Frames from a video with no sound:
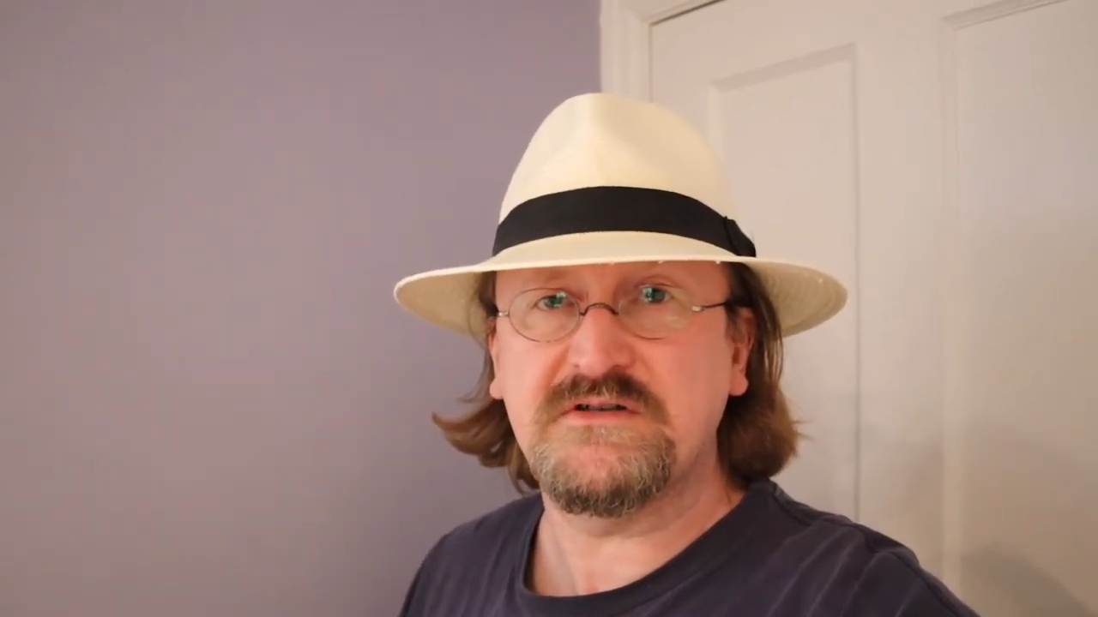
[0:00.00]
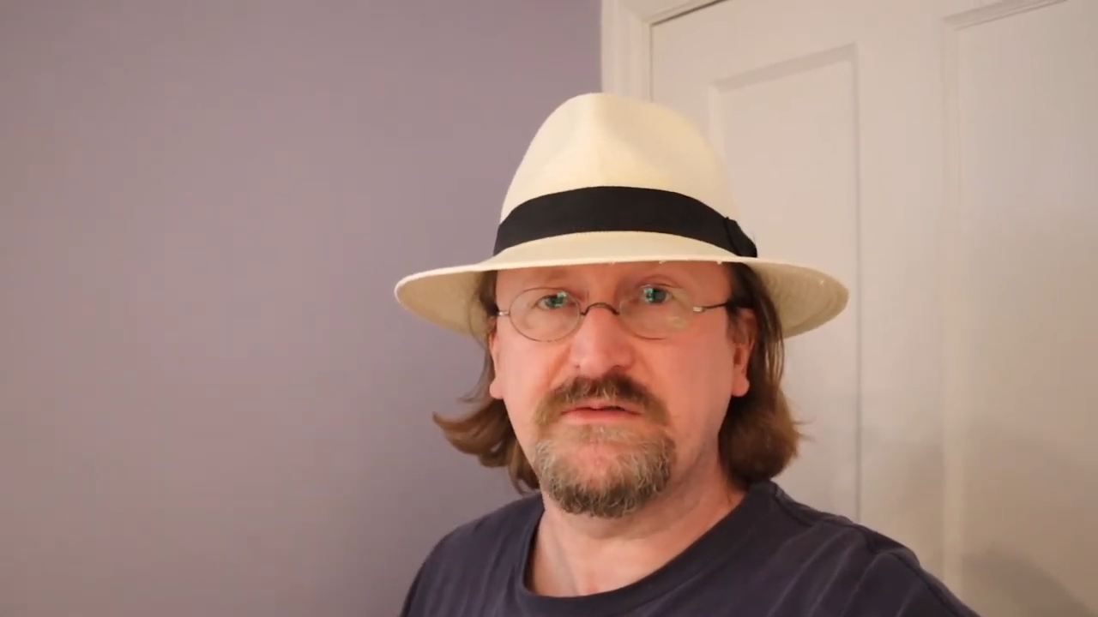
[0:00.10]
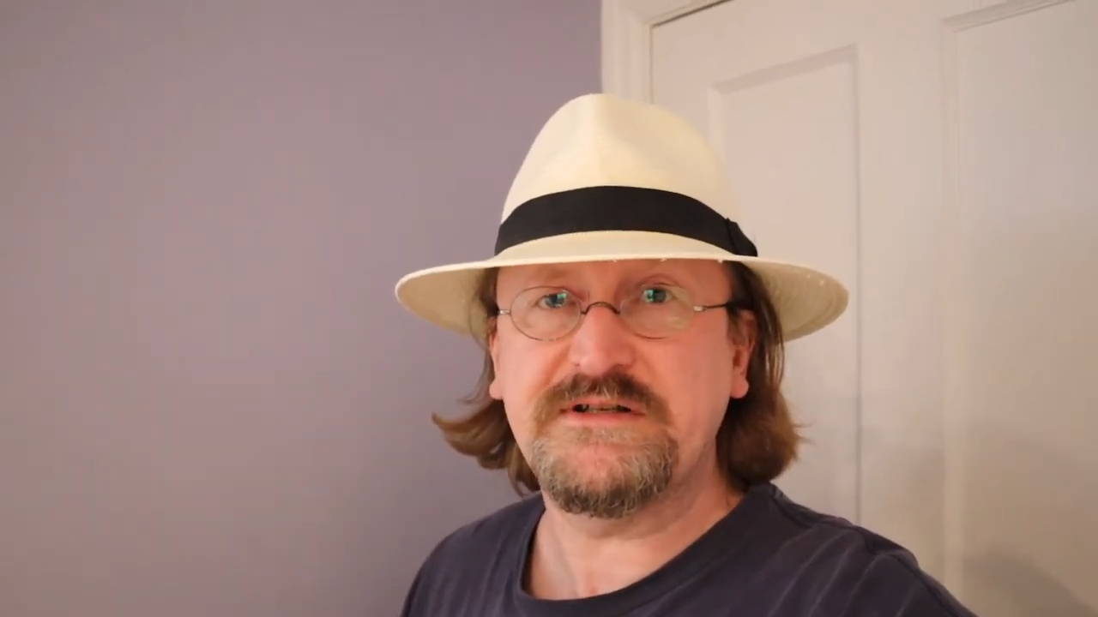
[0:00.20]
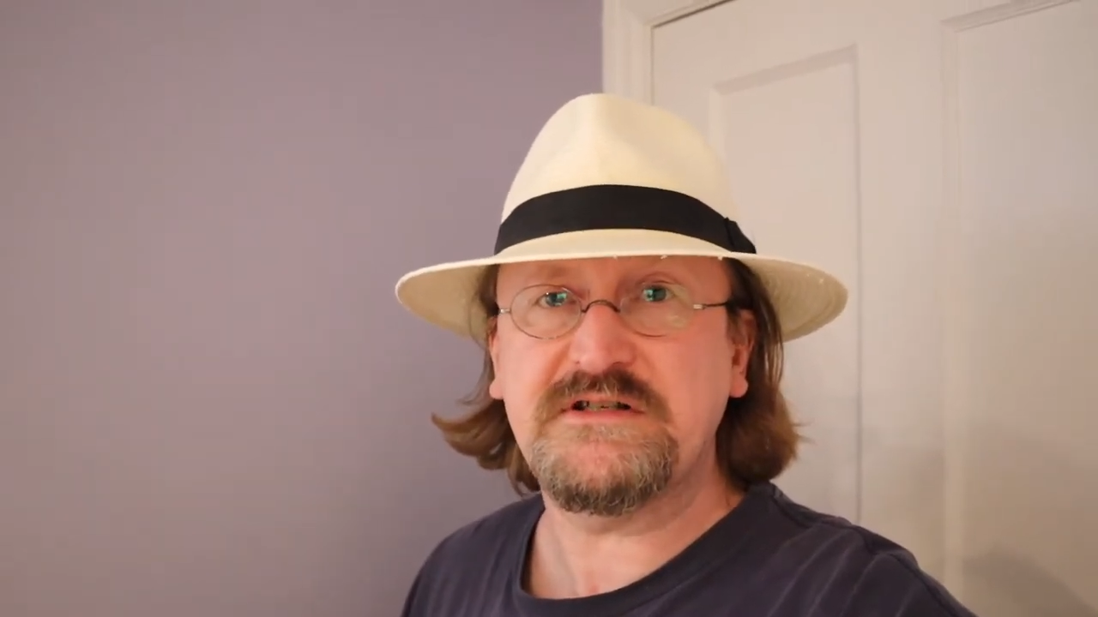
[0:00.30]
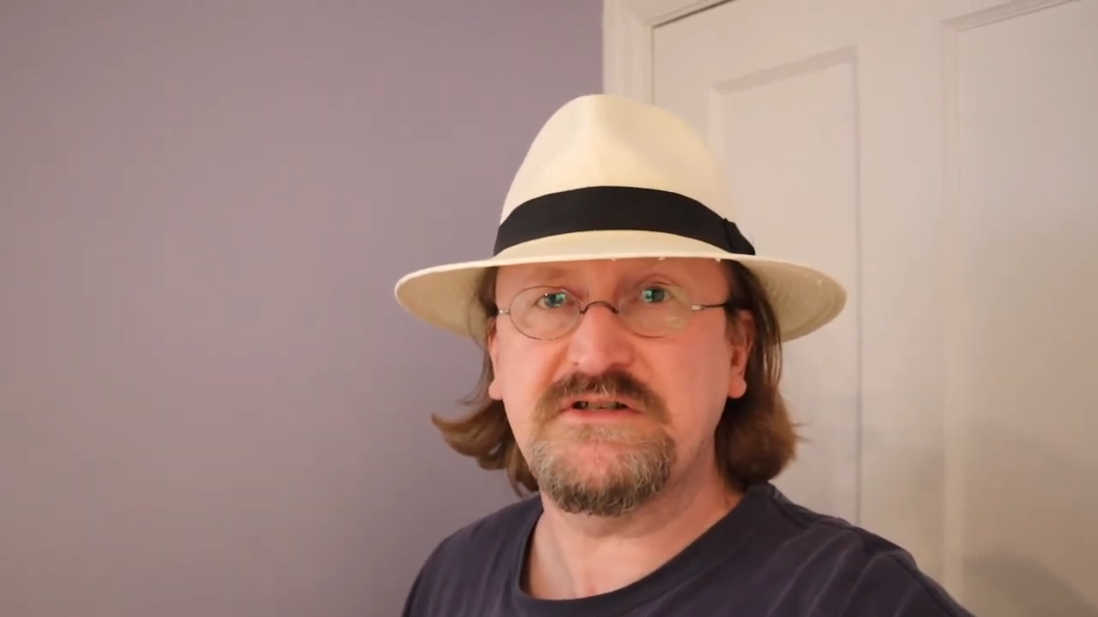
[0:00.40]
So
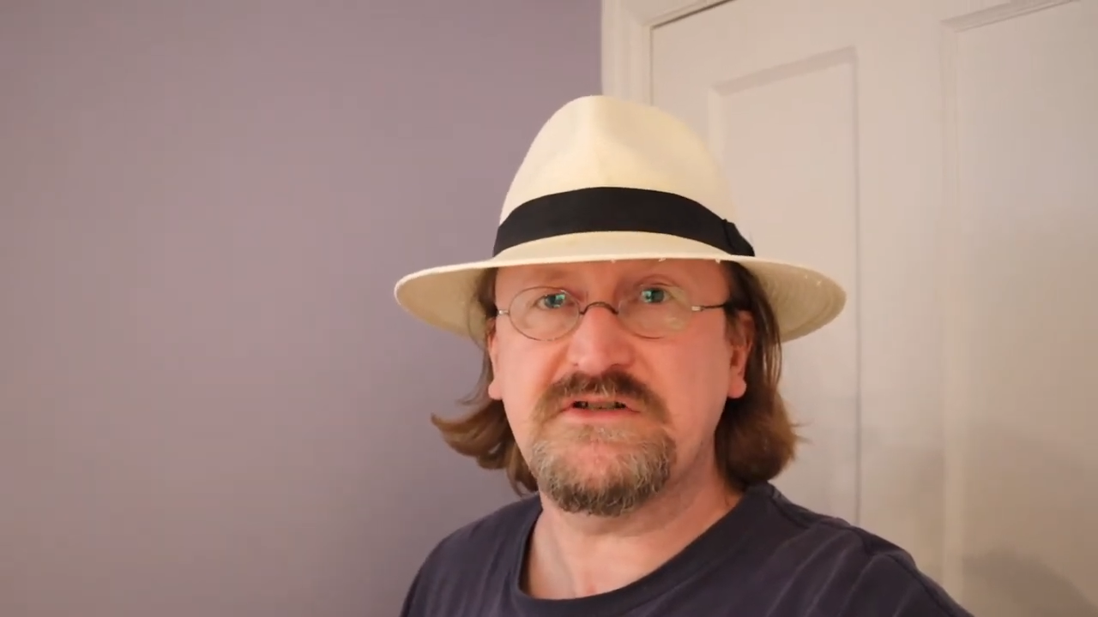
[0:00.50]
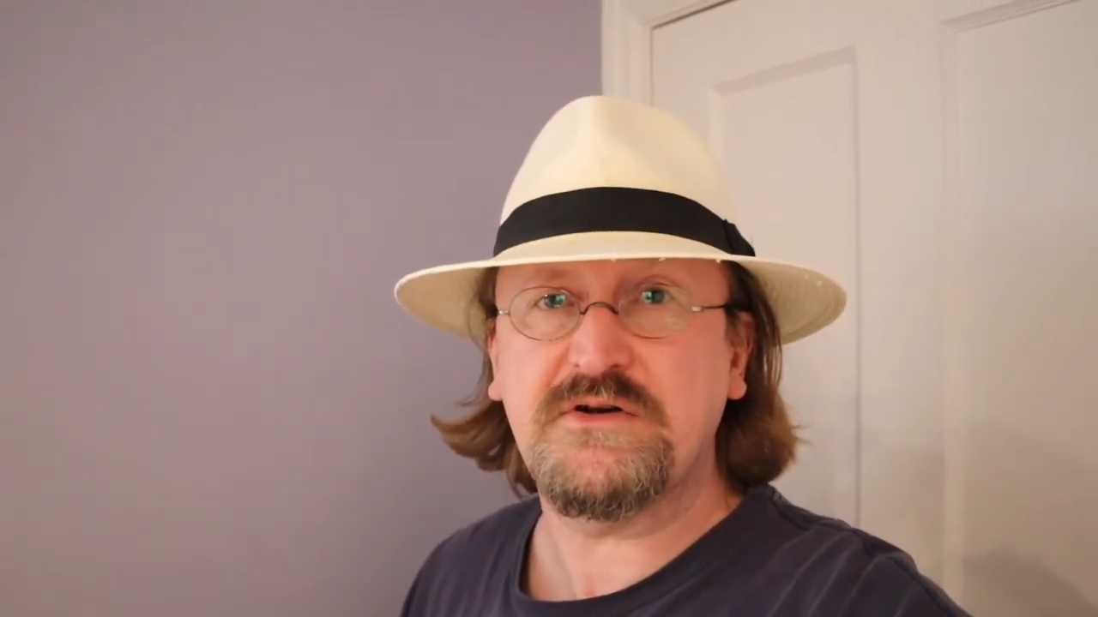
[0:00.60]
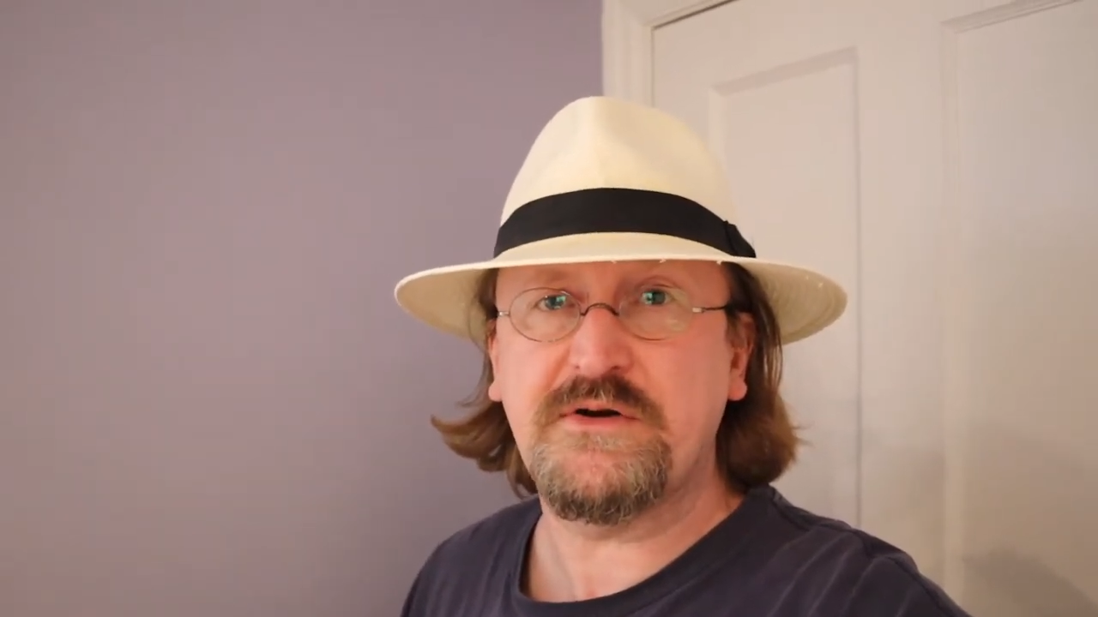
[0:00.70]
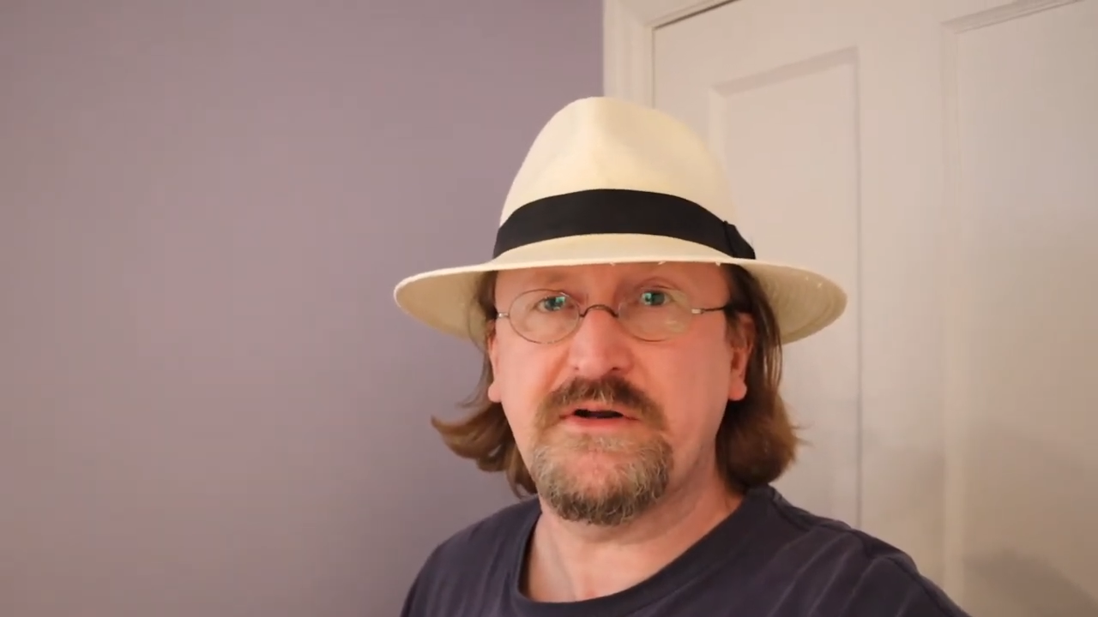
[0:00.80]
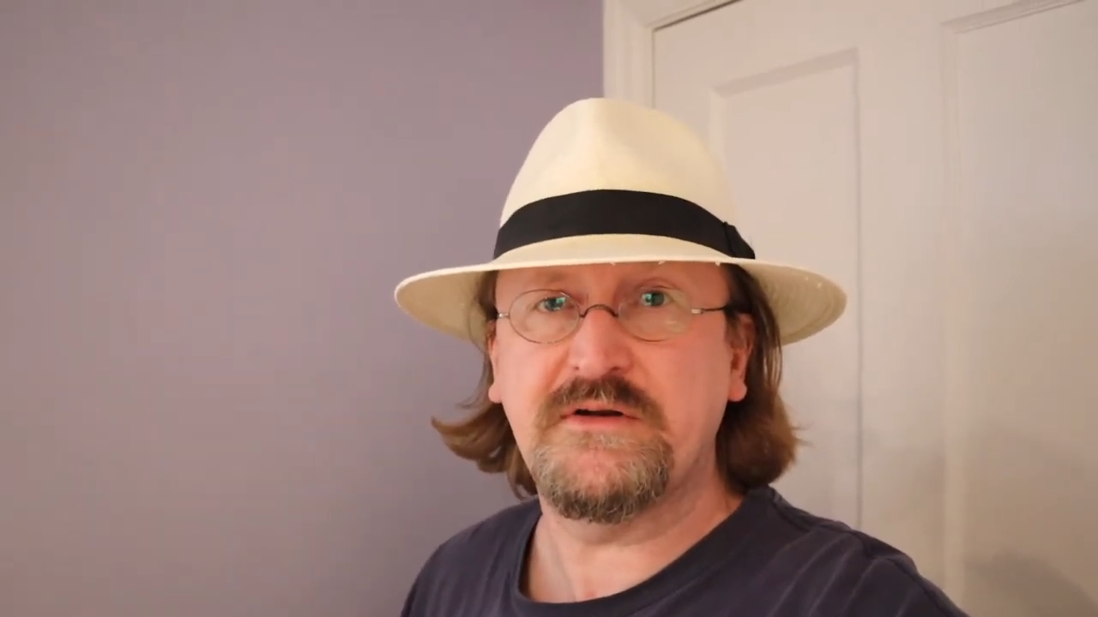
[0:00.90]
let's get
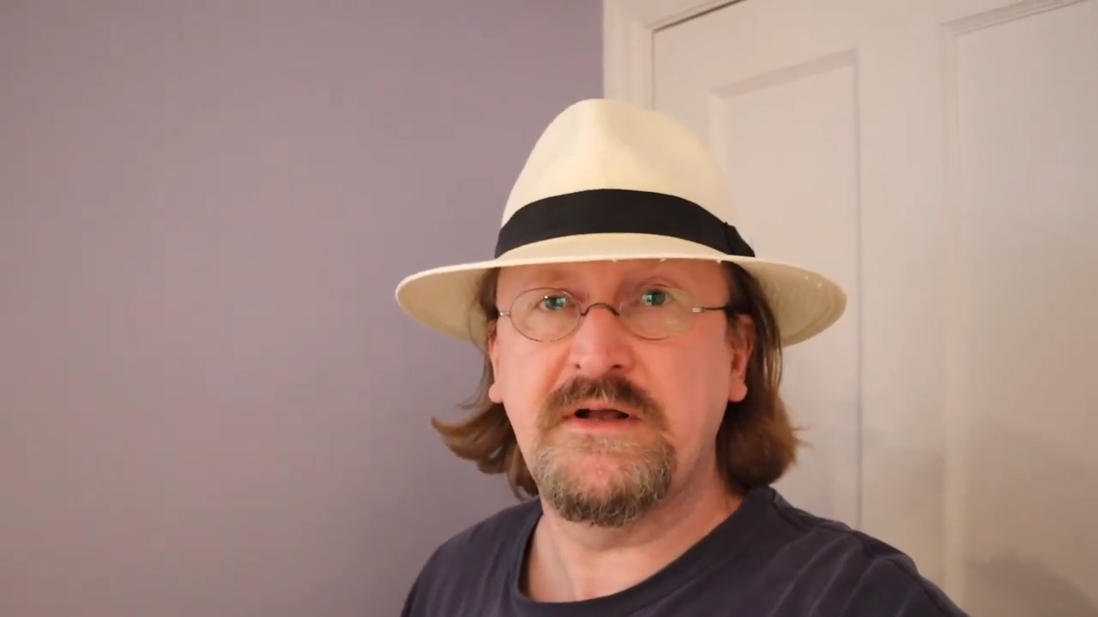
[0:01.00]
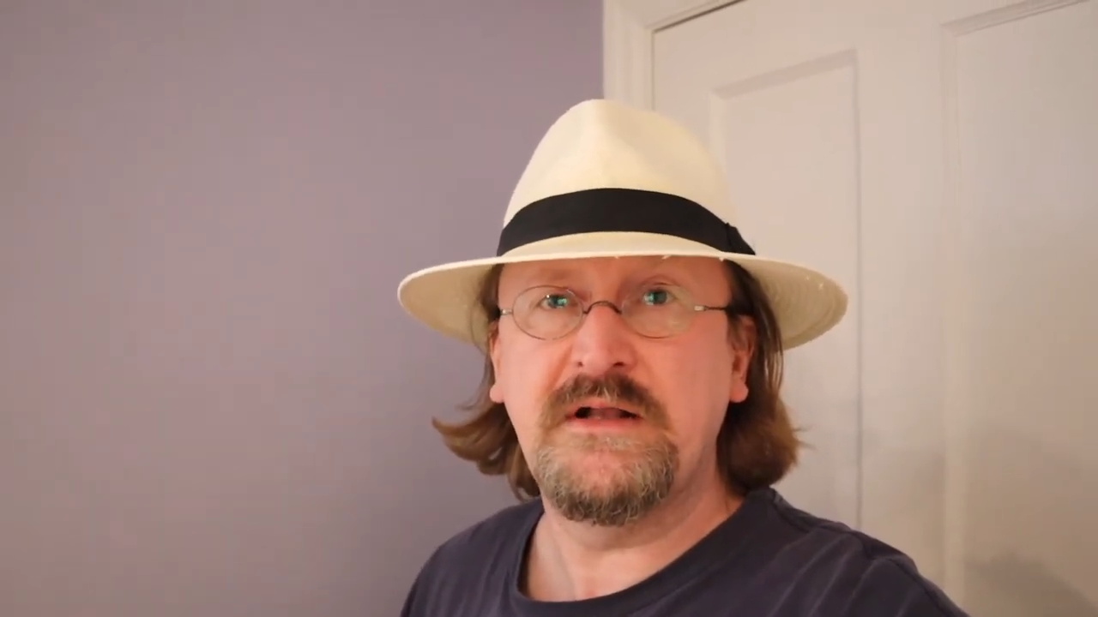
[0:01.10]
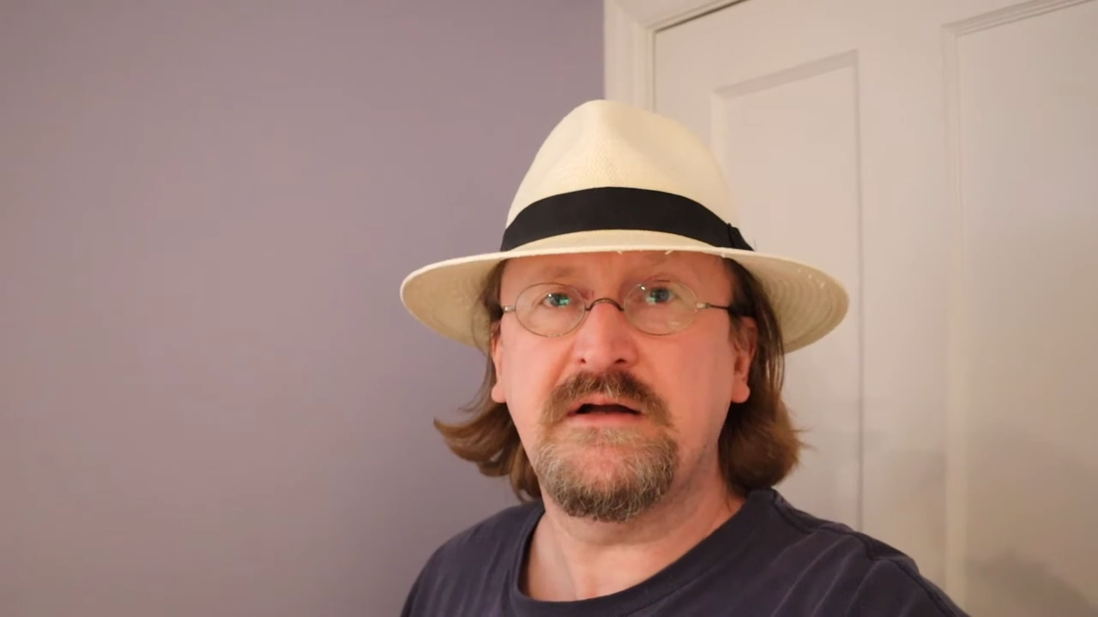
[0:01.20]
started.